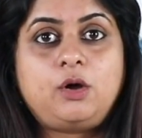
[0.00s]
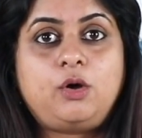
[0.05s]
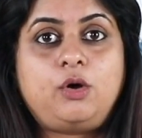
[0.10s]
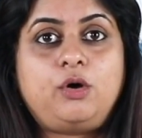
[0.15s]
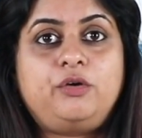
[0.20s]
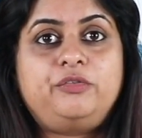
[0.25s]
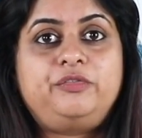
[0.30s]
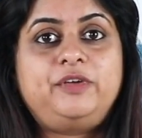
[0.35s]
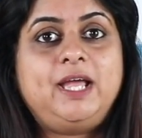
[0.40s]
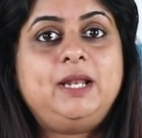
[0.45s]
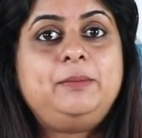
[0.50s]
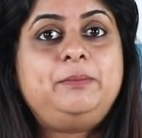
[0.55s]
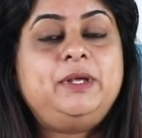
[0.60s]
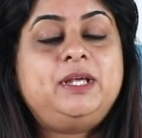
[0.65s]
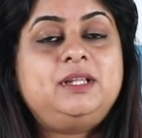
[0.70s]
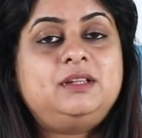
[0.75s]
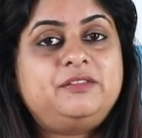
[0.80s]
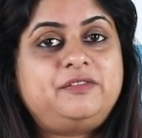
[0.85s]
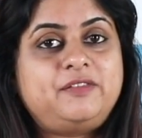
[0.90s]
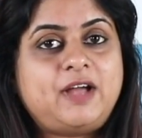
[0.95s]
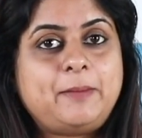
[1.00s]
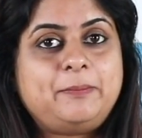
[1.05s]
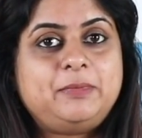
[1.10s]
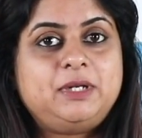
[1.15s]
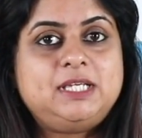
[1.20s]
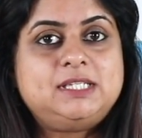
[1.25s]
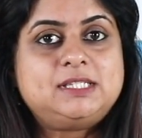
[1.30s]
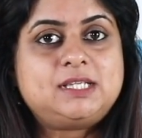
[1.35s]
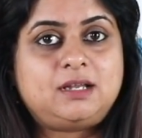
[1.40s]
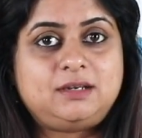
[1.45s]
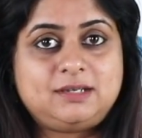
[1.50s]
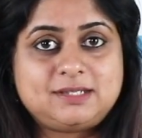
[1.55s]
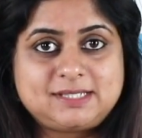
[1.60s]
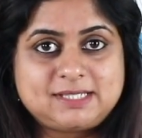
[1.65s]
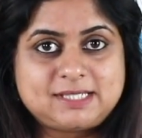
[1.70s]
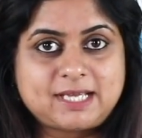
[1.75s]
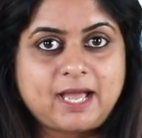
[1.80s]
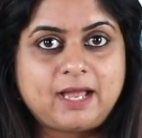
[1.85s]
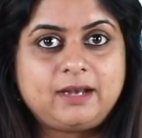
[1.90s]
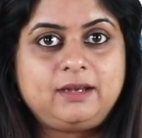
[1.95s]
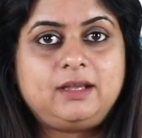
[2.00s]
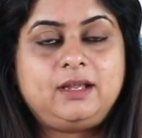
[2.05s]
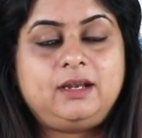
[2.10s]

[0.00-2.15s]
of helping the families understand